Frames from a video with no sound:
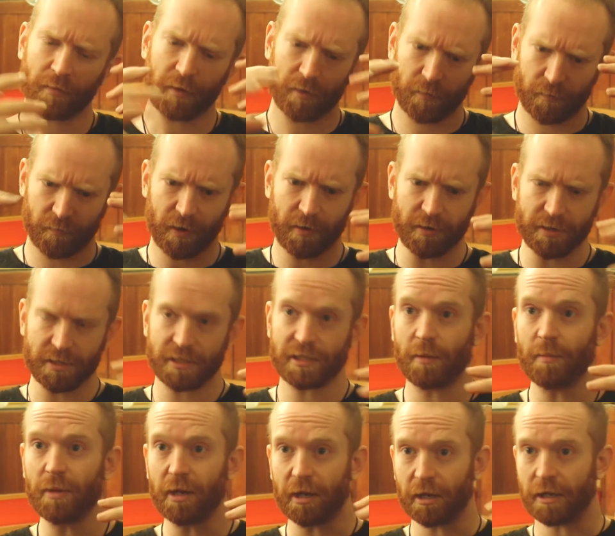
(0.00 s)
very
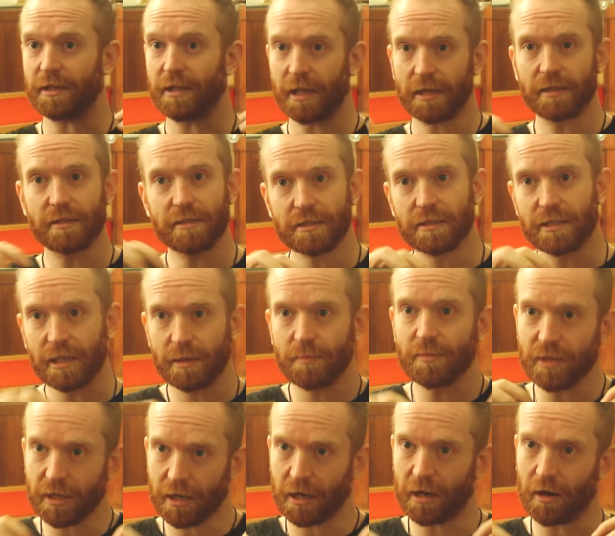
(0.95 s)
similar, they seem
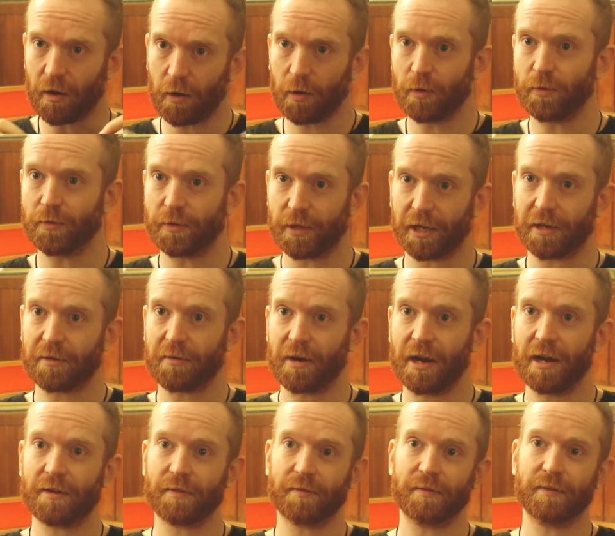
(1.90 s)
to kind of hold their
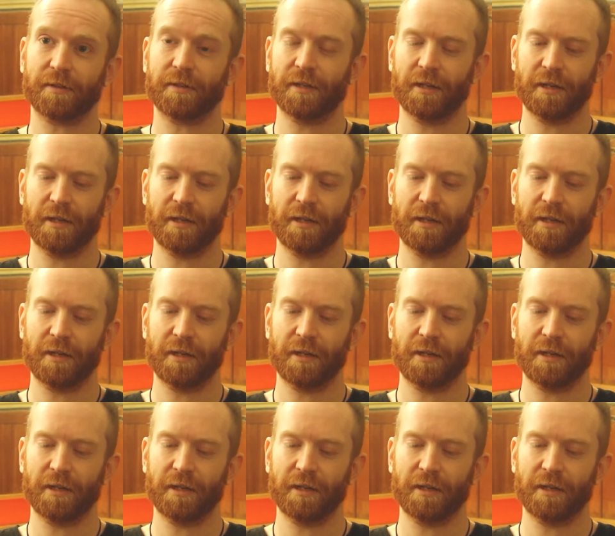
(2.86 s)
ground.